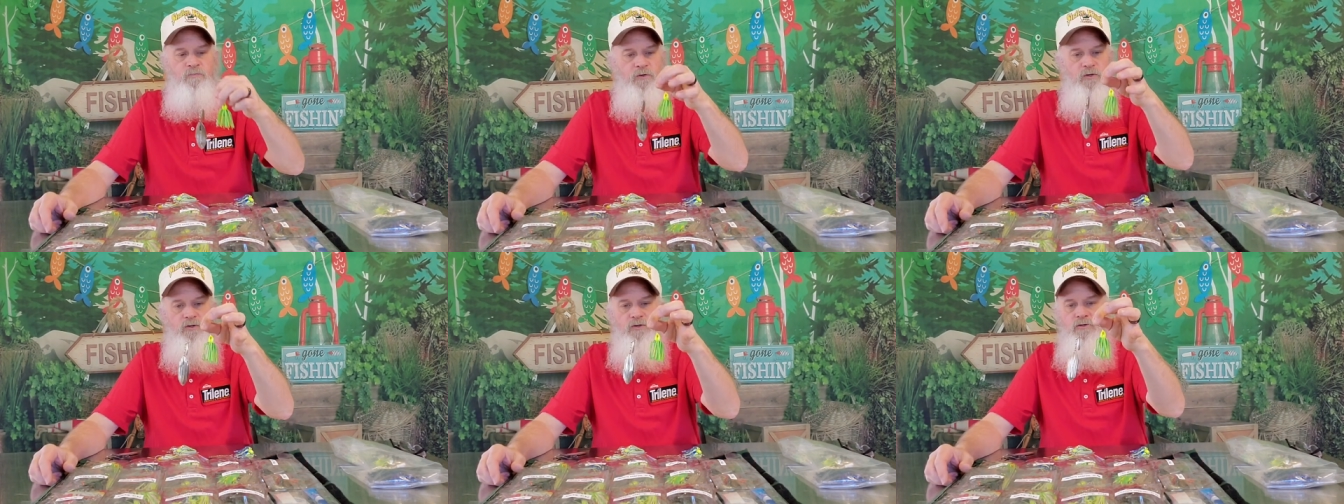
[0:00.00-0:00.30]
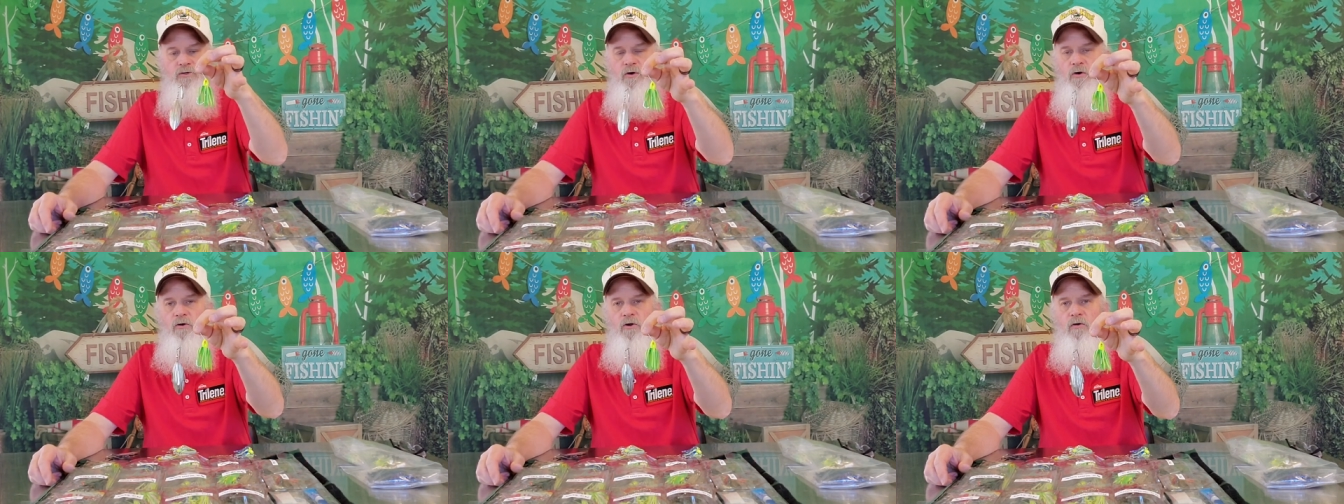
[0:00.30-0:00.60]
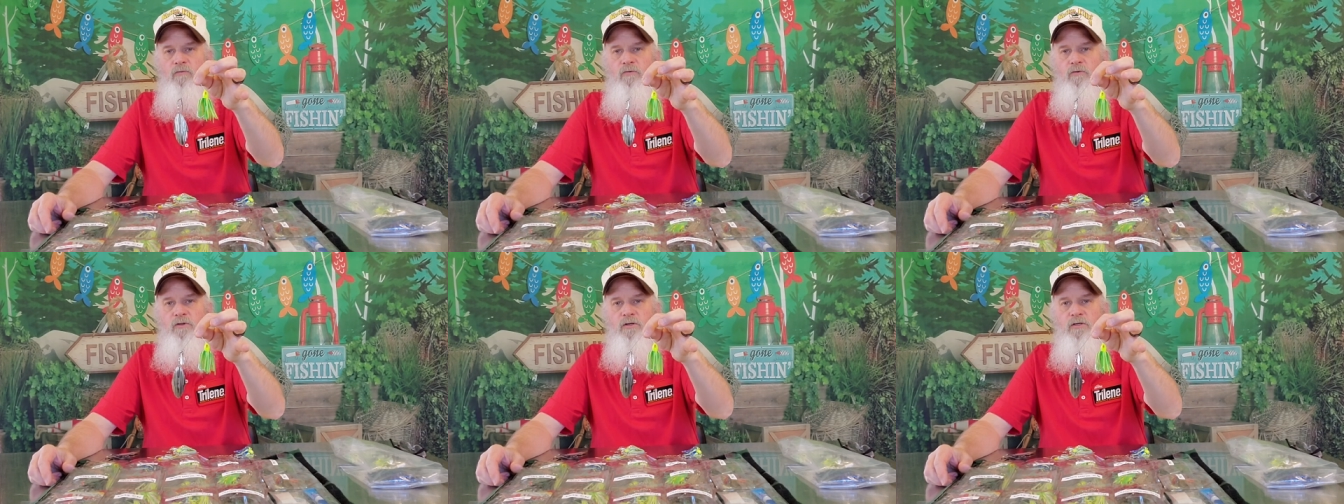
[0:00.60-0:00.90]
start
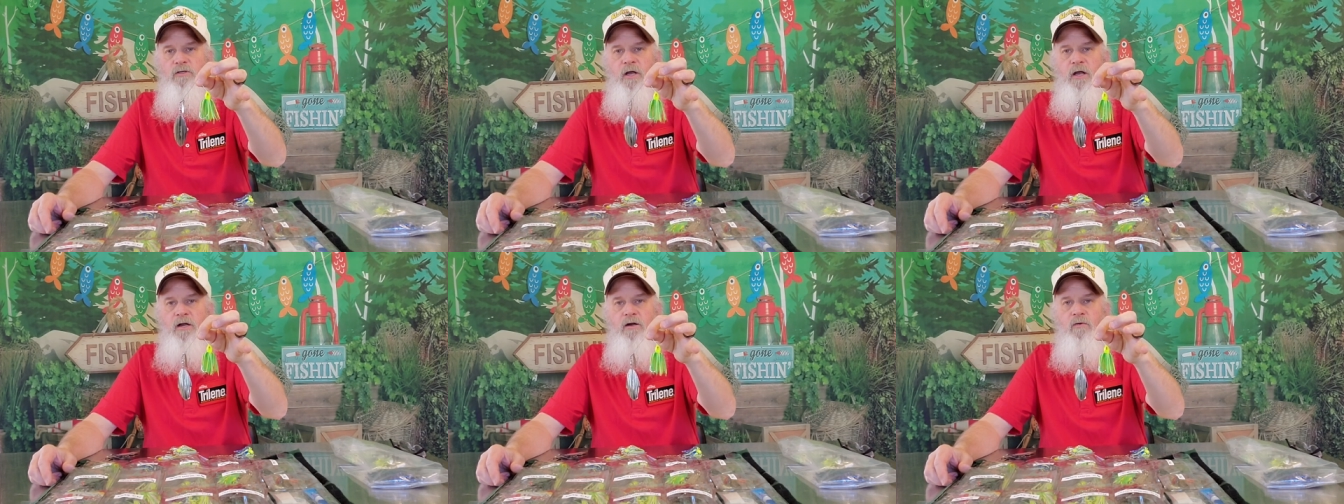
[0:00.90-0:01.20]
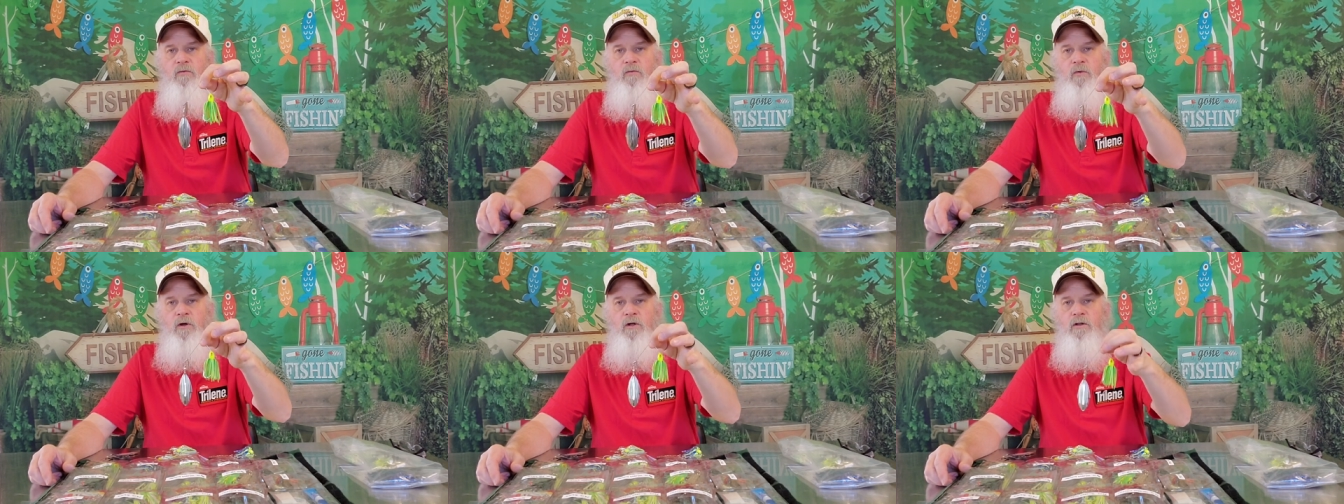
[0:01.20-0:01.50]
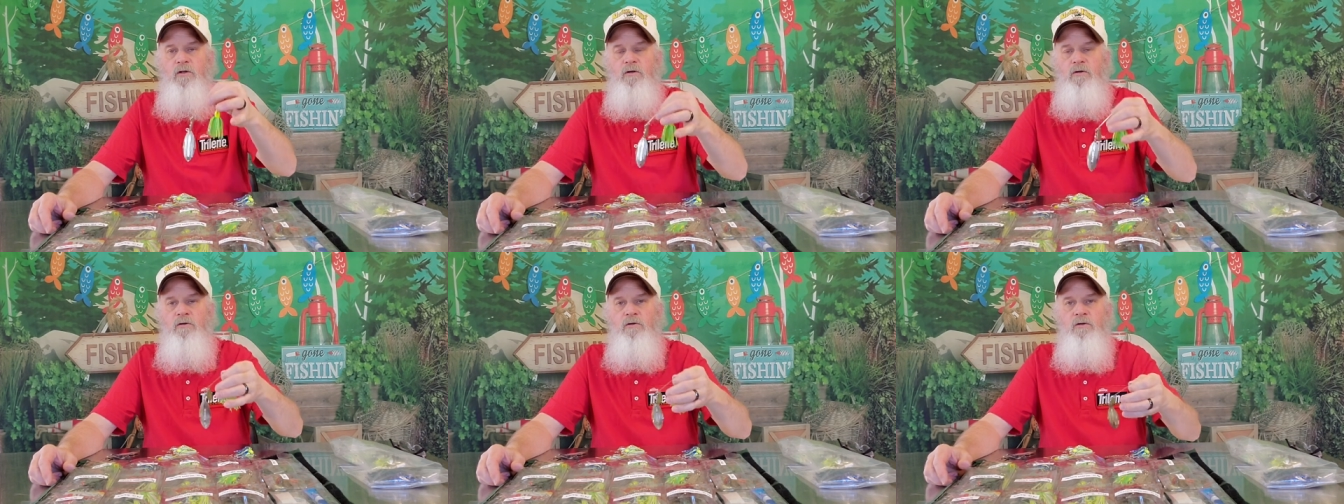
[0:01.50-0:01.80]
off with a tandem
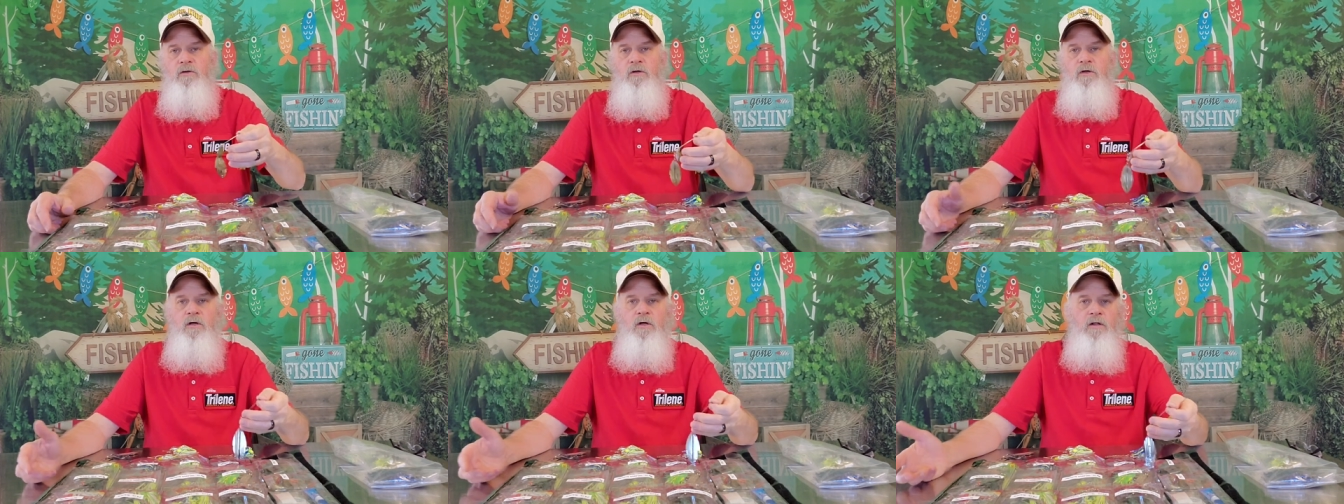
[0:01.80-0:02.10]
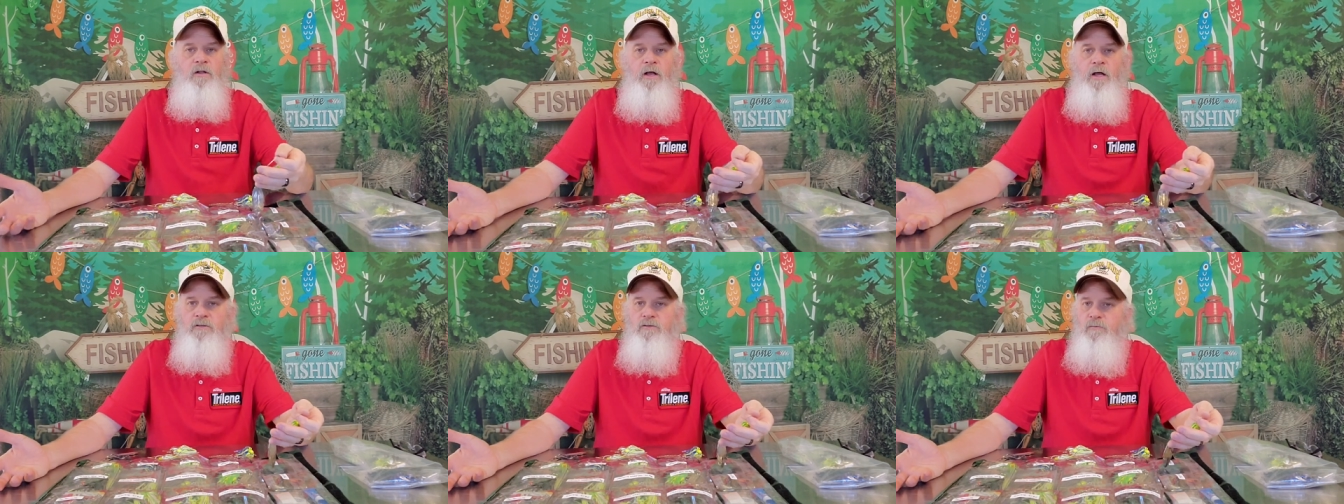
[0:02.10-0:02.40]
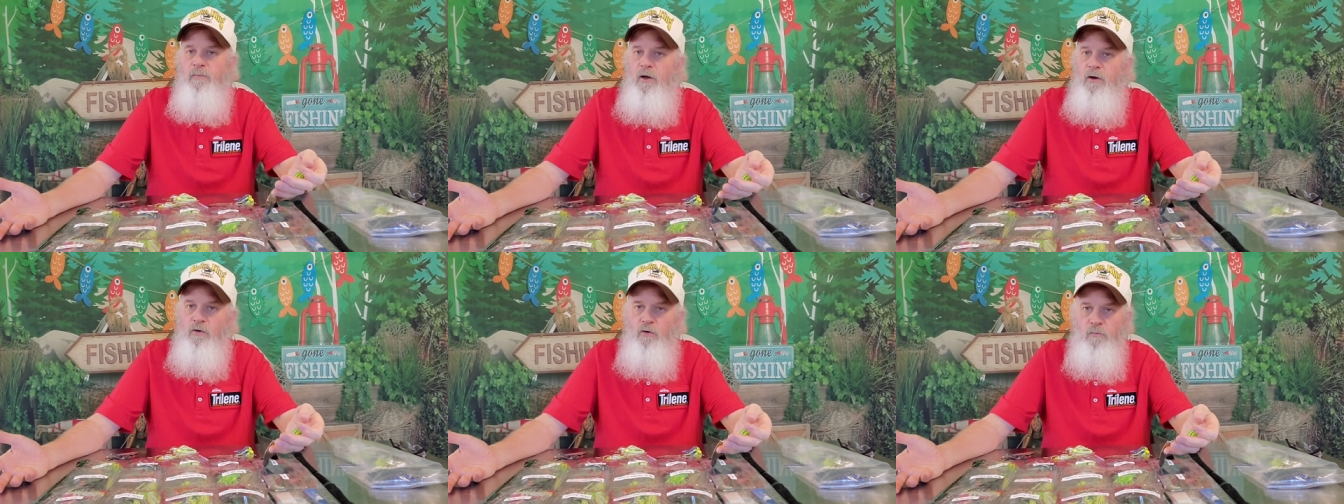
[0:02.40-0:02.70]
willow. That's
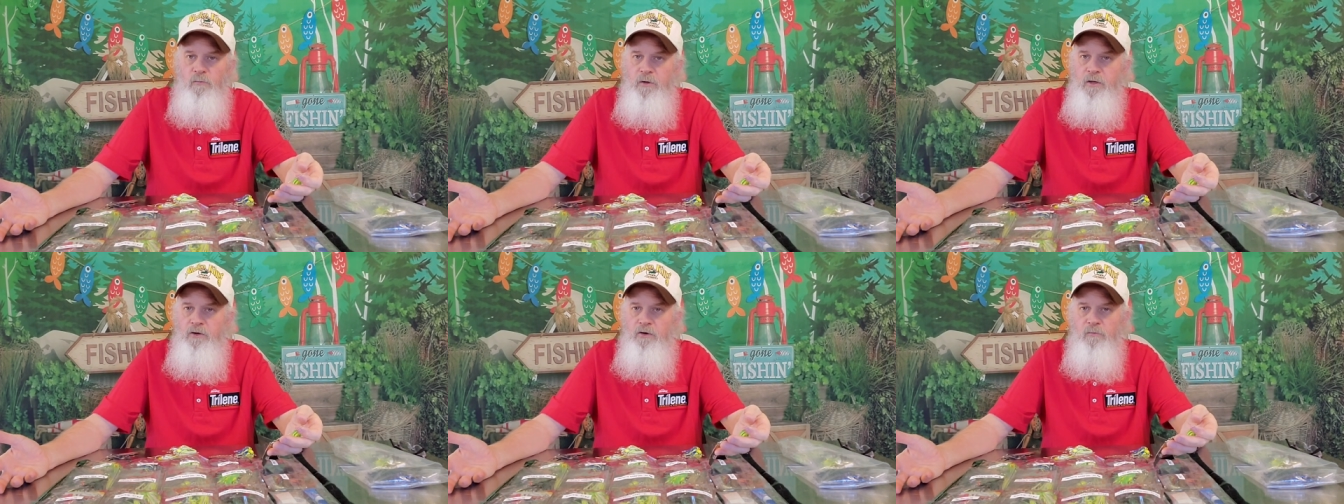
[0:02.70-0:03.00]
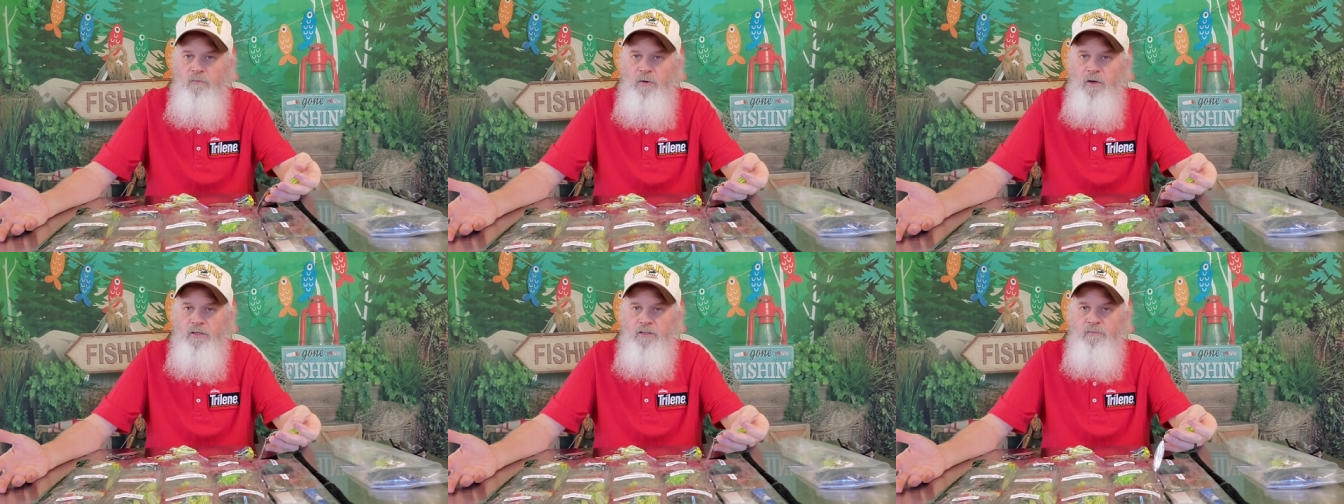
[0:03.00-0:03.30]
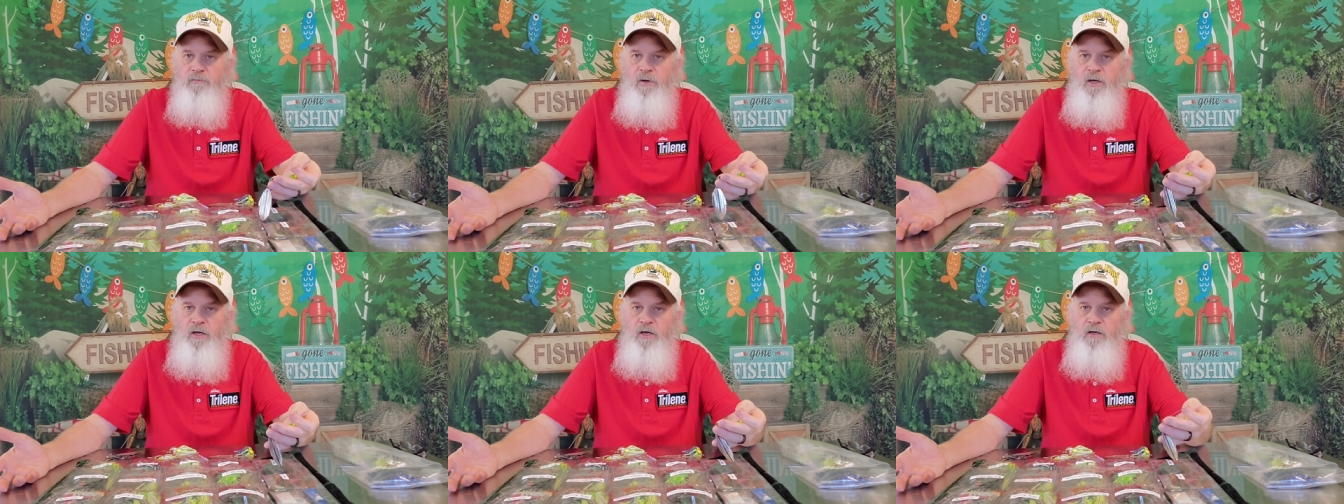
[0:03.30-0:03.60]
probably going to be your
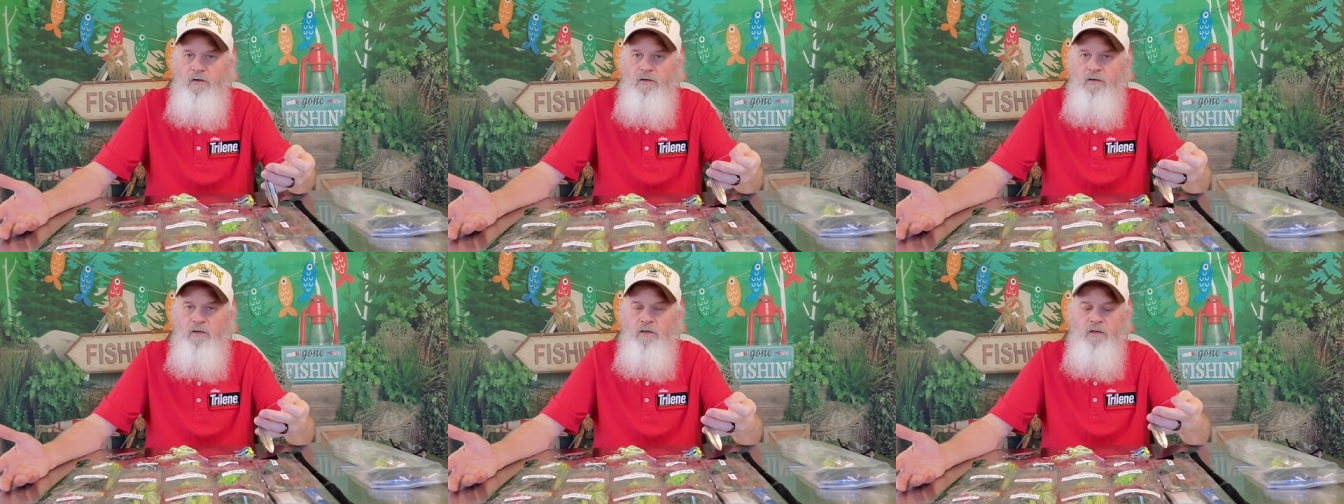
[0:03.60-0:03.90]
best bet.